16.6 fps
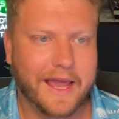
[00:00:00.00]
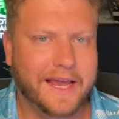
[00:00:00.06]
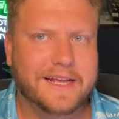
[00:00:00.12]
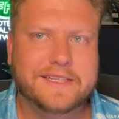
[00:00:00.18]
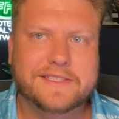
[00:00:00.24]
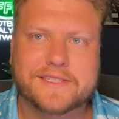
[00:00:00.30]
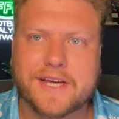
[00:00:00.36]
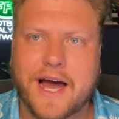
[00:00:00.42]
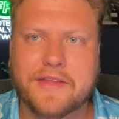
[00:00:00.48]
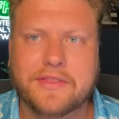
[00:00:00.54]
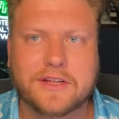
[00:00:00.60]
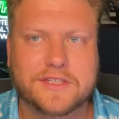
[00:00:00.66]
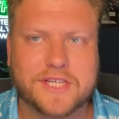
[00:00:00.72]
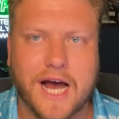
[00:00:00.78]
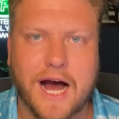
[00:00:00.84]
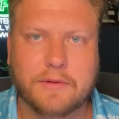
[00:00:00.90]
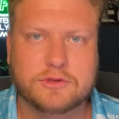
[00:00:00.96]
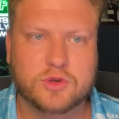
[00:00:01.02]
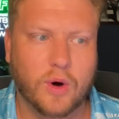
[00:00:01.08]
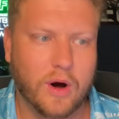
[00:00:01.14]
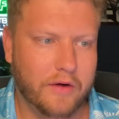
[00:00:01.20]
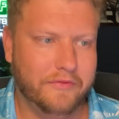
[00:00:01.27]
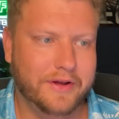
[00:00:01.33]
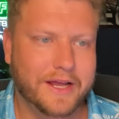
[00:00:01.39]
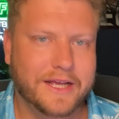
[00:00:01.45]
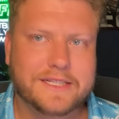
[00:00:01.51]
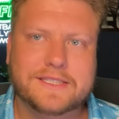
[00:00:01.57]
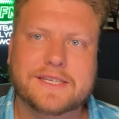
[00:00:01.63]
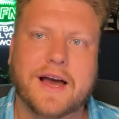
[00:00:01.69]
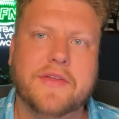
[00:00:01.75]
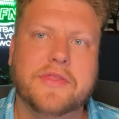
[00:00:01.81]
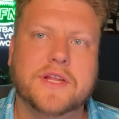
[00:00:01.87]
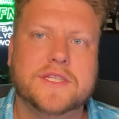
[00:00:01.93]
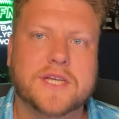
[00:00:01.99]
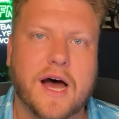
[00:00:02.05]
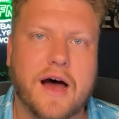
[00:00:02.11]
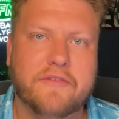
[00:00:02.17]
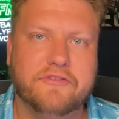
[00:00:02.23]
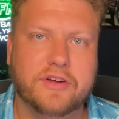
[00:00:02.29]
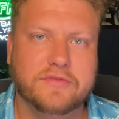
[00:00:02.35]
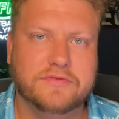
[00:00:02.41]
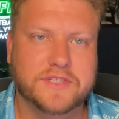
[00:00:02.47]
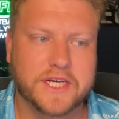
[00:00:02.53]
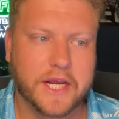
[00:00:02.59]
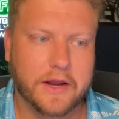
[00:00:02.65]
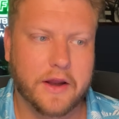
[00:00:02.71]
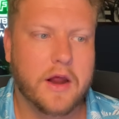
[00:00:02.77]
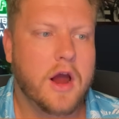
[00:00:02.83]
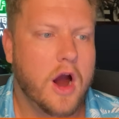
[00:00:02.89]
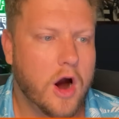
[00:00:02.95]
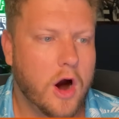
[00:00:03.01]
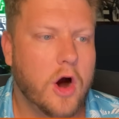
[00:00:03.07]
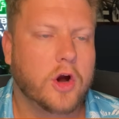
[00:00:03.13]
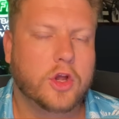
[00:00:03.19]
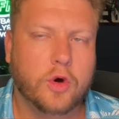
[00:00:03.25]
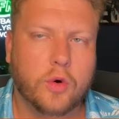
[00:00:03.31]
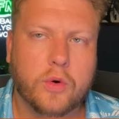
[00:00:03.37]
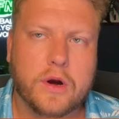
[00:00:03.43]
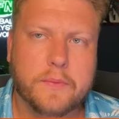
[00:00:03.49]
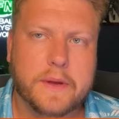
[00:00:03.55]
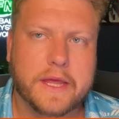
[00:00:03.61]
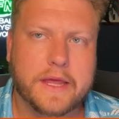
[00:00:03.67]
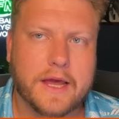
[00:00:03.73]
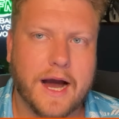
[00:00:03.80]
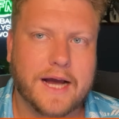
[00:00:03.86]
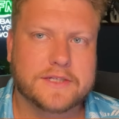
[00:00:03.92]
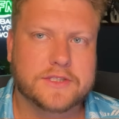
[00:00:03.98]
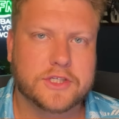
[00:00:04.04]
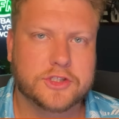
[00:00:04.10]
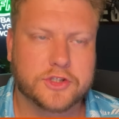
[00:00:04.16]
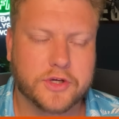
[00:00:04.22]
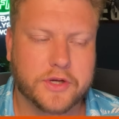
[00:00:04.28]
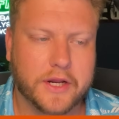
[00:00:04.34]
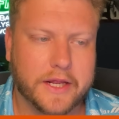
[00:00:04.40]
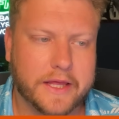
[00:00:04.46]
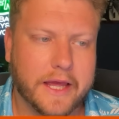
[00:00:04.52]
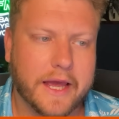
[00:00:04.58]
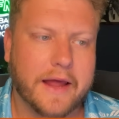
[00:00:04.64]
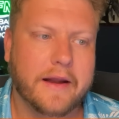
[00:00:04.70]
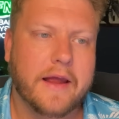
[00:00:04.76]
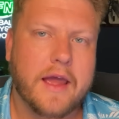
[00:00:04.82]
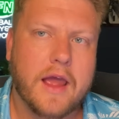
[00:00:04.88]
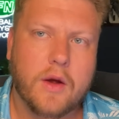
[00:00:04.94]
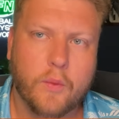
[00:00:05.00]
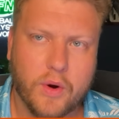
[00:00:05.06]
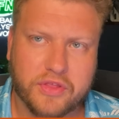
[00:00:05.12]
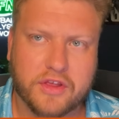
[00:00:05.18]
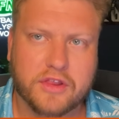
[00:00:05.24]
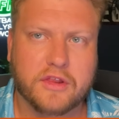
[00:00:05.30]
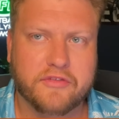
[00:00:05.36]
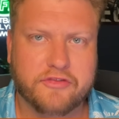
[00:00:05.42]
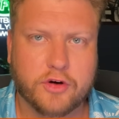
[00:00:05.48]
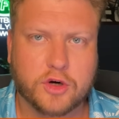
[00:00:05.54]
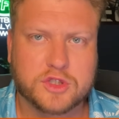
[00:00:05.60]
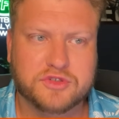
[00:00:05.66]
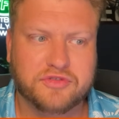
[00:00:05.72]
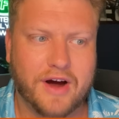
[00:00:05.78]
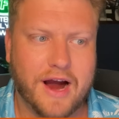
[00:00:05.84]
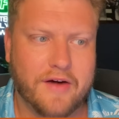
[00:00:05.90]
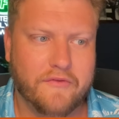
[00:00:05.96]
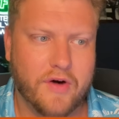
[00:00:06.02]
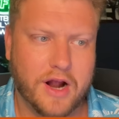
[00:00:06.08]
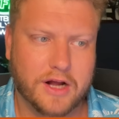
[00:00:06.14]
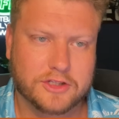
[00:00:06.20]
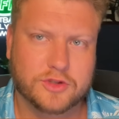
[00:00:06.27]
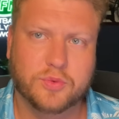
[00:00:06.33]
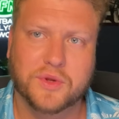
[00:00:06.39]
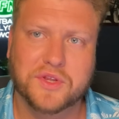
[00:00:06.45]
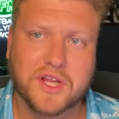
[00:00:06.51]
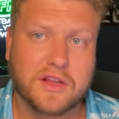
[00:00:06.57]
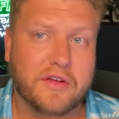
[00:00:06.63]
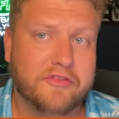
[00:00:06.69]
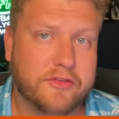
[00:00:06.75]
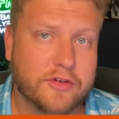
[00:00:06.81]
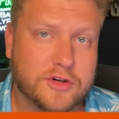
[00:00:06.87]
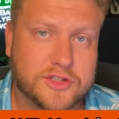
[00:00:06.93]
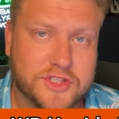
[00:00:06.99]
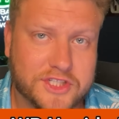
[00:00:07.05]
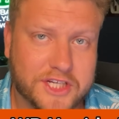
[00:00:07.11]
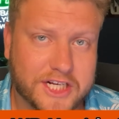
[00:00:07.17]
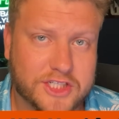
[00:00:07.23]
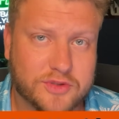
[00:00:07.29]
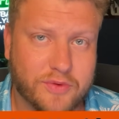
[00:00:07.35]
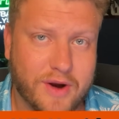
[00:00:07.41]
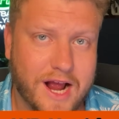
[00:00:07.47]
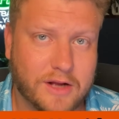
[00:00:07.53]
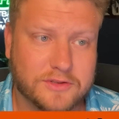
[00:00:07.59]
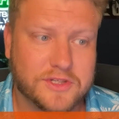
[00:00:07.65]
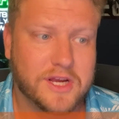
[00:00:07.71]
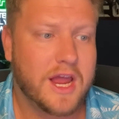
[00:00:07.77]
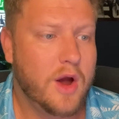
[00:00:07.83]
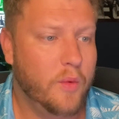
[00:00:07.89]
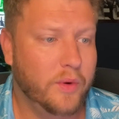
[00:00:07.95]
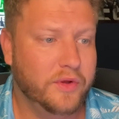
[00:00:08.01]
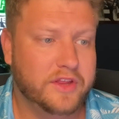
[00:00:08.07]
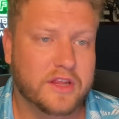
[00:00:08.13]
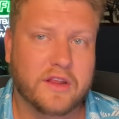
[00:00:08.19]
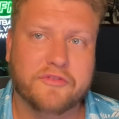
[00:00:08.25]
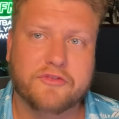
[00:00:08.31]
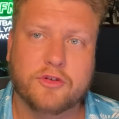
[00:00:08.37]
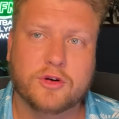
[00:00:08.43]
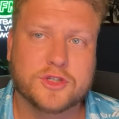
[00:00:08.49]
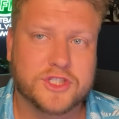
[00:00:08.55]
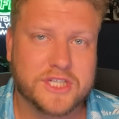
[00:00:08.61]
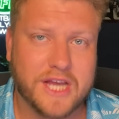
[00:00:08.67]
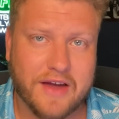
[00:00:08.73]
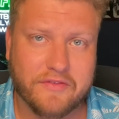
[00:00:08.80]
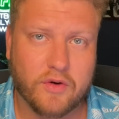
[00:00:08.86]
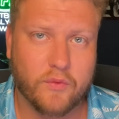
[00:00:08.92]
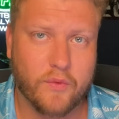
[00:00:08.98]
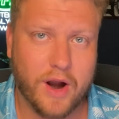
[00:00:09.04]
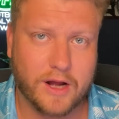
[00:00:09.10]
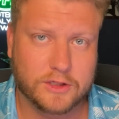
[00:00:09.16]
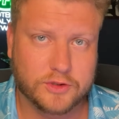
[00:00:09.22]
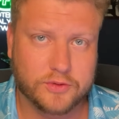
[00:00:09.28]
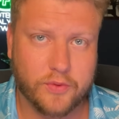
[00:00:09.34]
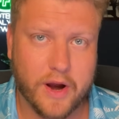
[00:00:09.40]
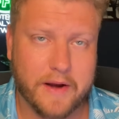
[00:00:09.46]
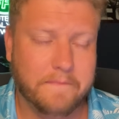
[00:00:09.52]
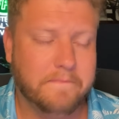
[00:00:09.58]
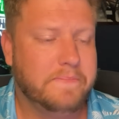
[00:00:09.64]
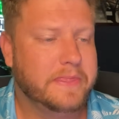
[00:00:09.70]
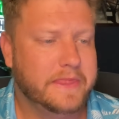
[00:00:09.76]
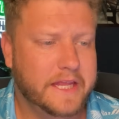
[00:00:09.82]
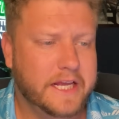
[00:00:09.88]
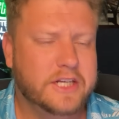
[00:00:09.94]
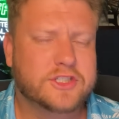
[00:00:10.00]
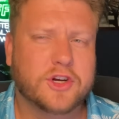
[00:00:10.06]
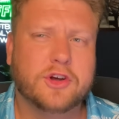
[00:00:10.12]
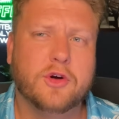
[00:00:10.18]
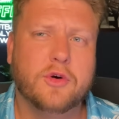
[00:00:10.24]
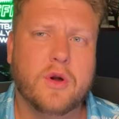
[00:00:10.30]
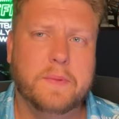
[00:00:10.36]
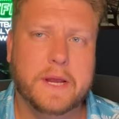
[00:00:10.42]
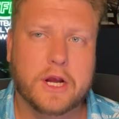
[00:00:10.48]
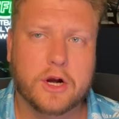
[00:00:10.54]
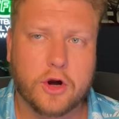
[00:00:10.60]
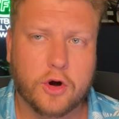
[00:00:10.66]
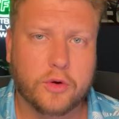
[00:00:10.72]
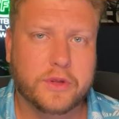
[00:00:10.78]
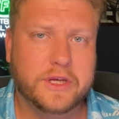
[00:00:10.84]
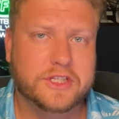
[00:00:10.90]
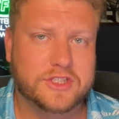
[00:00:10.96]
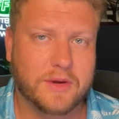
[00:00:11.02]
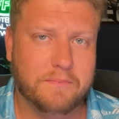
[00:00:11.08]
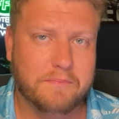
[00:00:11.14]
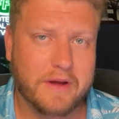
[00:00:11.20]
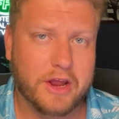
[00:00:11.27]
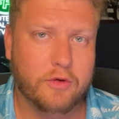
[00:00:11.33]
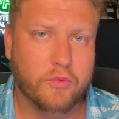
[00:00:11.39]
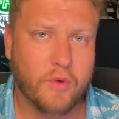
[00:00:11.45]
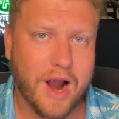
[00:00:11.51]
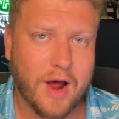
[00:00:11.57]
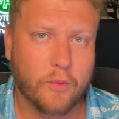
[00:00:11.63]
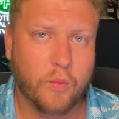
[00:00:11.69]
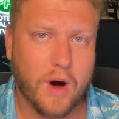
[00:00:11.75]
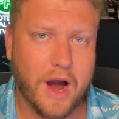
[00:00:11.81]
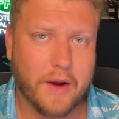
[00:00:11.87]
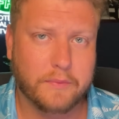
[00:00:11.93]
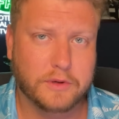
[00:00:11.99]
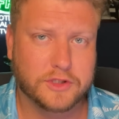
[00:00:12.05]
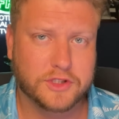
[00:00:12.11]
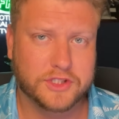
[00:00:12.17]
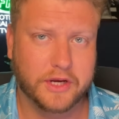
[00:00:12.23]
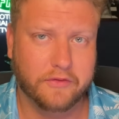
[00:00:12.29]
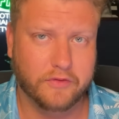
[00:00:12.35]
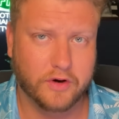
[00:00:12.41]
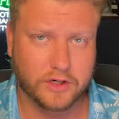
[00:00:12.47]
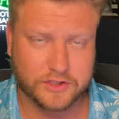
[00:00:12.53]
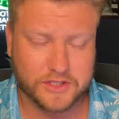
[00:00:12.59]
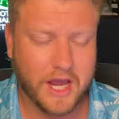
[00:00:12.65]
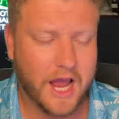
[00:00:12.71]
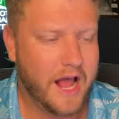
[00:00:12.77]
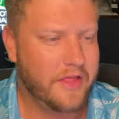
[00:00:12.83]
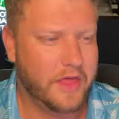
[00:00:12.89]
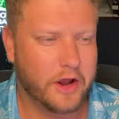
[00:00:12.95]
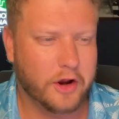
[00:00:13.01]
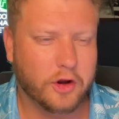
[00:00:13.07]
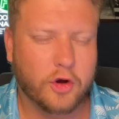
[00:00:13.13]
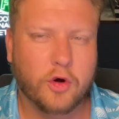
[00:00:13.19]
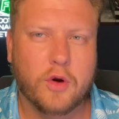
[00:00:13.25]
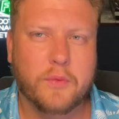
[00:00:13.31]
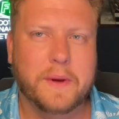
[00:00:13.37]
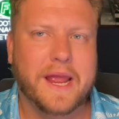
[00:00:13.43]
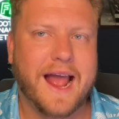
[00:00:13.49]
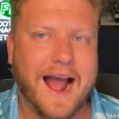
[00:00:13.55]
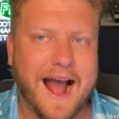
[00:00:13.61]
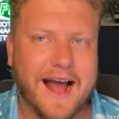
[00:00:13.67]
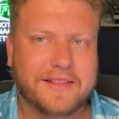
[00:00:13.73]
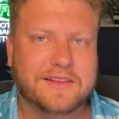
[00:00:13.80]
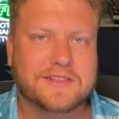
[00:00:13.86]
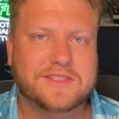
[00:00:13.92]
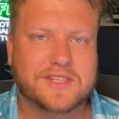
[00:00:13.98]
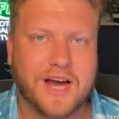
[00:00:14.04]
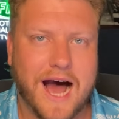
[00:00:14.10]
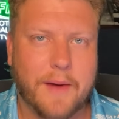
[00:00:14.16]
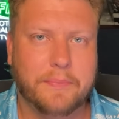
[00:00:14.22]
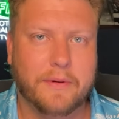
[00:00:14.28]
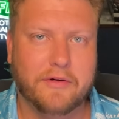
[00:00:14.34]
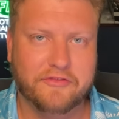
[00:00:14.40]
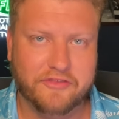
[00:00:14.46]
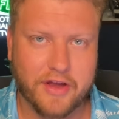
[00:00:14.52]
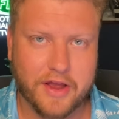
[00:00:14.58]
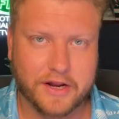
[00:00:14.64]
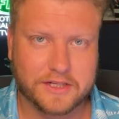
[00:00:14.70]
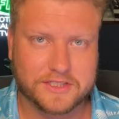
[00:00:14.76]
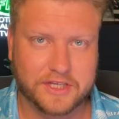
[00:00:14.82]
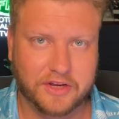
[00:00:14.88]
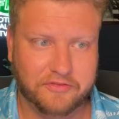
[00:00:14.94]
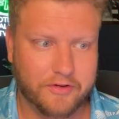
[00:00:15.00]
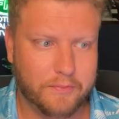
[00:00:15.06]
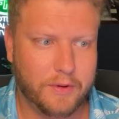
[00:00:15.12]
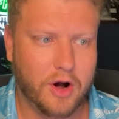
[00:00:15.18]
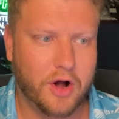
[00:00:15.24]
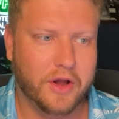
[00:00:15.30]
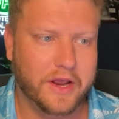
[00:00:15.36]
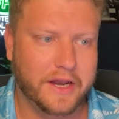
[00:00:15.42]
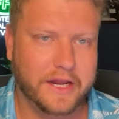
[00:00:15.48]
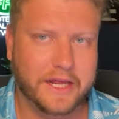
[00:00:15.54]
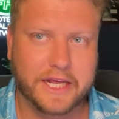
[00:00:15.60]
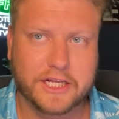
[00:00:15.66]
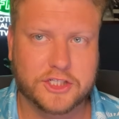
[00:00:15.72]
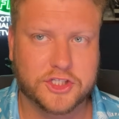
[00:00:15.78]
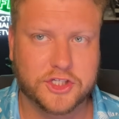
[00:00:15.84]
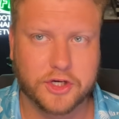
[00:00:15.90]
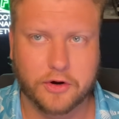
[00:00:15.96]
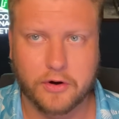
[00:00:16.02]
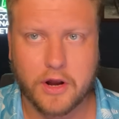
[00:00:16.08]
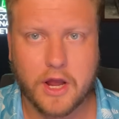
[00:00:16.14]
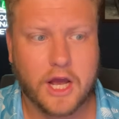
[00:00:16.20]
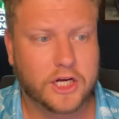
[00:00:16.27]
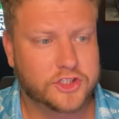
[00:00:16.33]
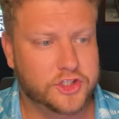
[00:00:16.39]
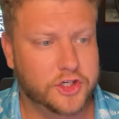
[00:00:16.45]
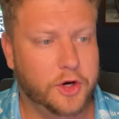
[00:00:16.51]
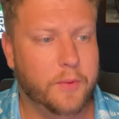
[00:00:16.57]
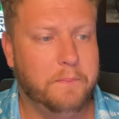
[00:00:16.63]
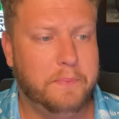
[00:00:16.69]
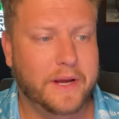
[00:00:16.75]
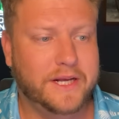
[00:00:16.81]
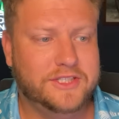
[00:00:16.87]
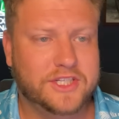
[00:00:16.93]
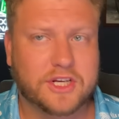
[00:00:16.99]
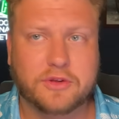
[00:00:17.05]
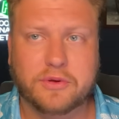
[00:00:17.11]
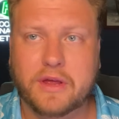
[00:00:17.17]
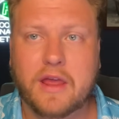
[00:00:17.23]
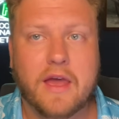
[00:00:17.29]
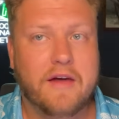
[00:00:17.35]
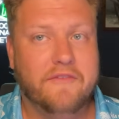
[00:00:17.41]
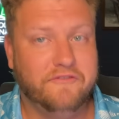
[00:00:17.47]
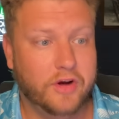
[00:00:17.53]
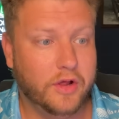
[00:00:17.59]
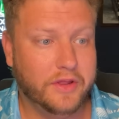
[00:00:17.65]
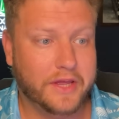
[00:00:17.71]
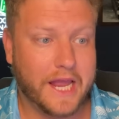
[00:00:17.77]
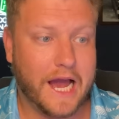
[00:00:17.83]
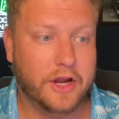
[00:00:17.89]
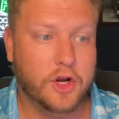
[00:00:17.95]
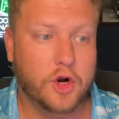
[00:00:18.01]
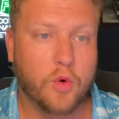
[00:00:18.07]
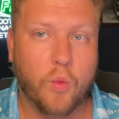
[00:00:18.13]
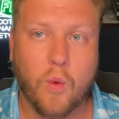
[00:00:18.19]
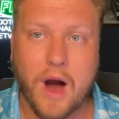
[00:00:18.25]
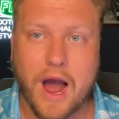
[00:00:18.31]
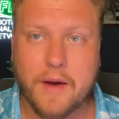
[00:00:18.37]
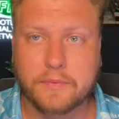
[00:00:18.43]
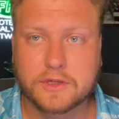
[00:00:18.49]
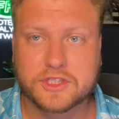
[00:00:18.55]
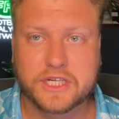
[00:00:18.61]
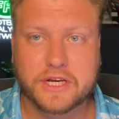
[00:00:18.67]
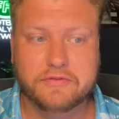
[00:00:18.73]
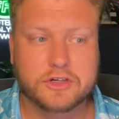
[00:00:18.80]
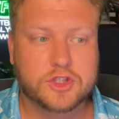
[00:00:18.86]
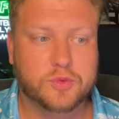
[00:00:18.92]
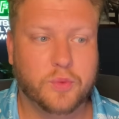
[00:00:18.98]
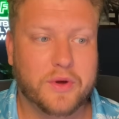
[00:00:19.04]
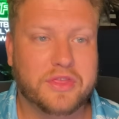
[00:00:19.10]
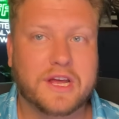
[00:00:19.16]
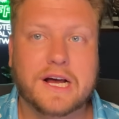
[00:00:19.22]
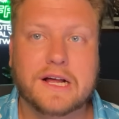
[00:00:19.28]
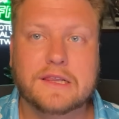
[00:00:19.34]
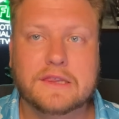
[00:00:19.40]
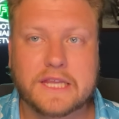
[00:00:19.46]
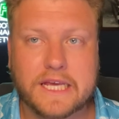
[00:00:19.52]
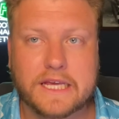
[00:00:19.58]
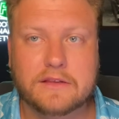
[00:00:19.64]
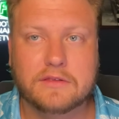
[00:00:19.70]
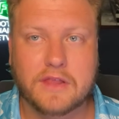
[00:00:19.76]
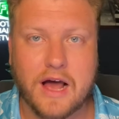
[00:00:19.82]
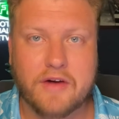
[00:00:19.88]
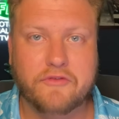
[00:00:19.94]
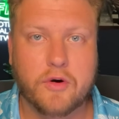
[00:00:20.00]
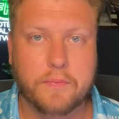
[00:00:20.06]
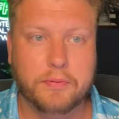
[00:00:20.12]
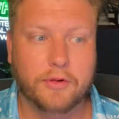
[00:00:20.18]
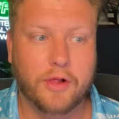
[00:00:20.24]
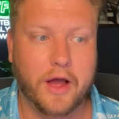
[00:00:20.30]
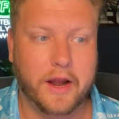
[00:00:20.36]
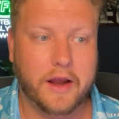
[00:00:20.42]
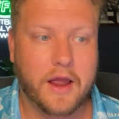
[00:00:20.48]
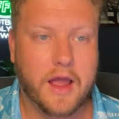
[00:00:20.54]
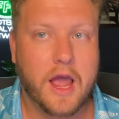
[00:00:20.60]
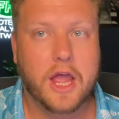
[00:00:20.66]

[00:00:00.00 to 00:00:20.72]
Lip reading: inside the top 12, inside the top 15, are going to be guys that you're going to get within the first 5 rounds, within the first 6 rounds, within the first 7 rounds, right? These are going to be early to mid-round wide receivers that are going to be at the top of fantasy football in each year. So you're basically filling out your wide receivers with elite level play.